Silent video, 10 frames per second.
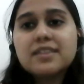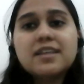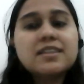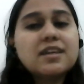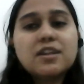
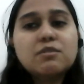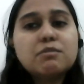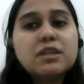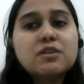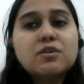then there
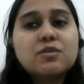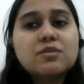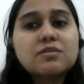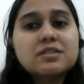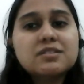will be
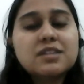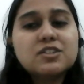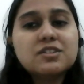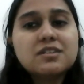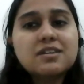no
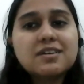such